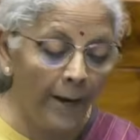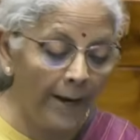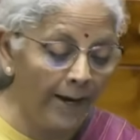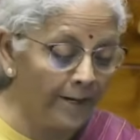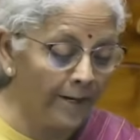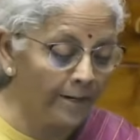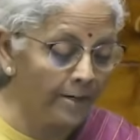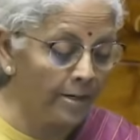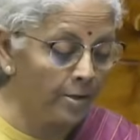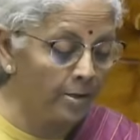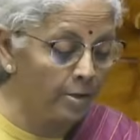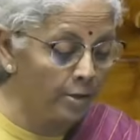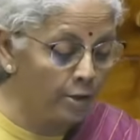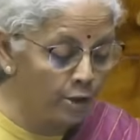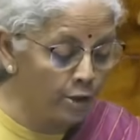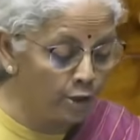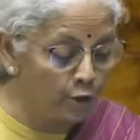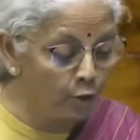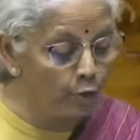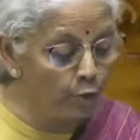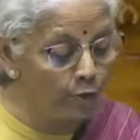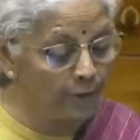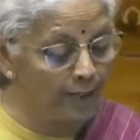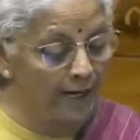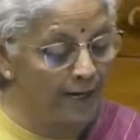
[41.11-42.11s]
paid
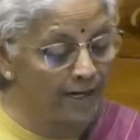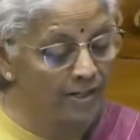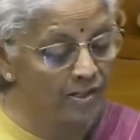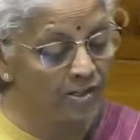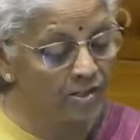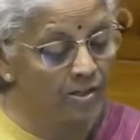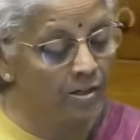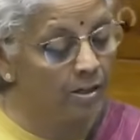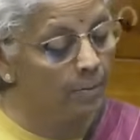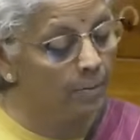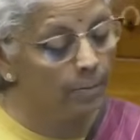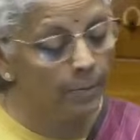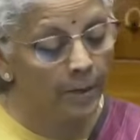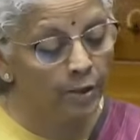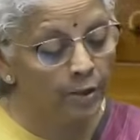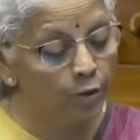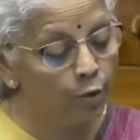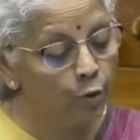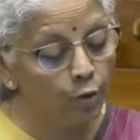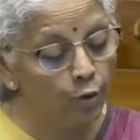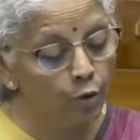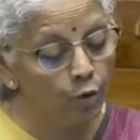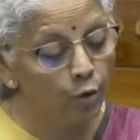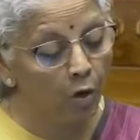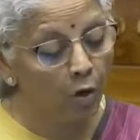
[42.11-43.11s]
due tax
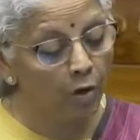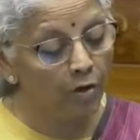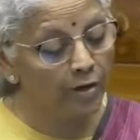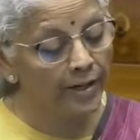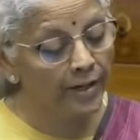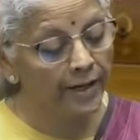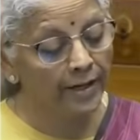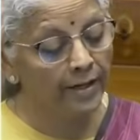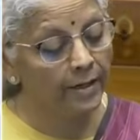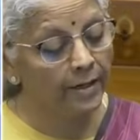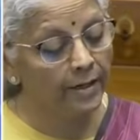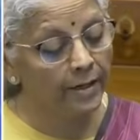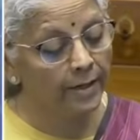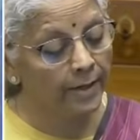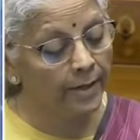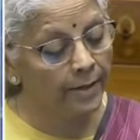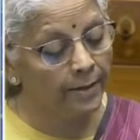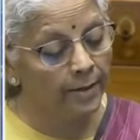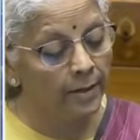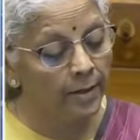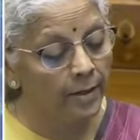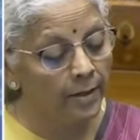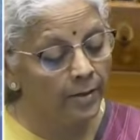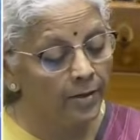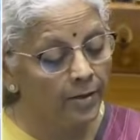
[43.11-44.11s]
but could not
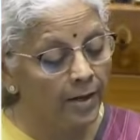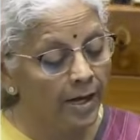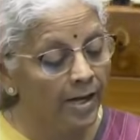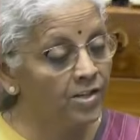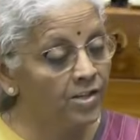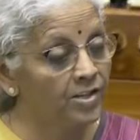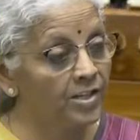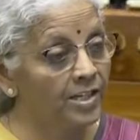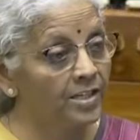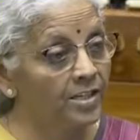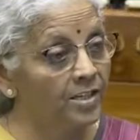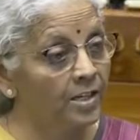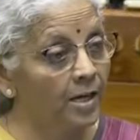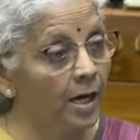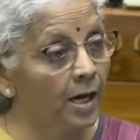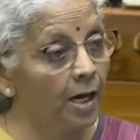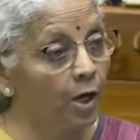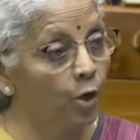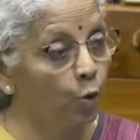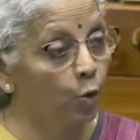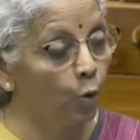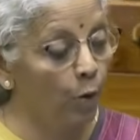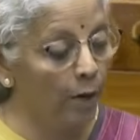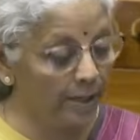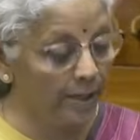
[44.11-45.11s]
declare the asset
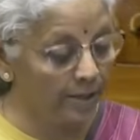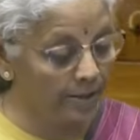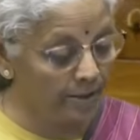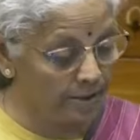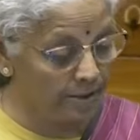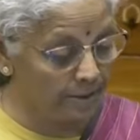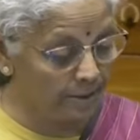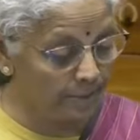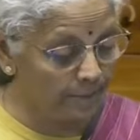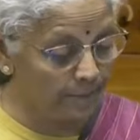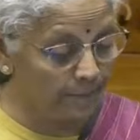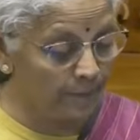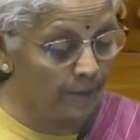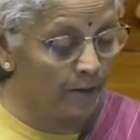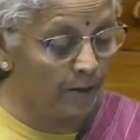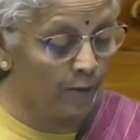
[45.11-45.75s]
acquired.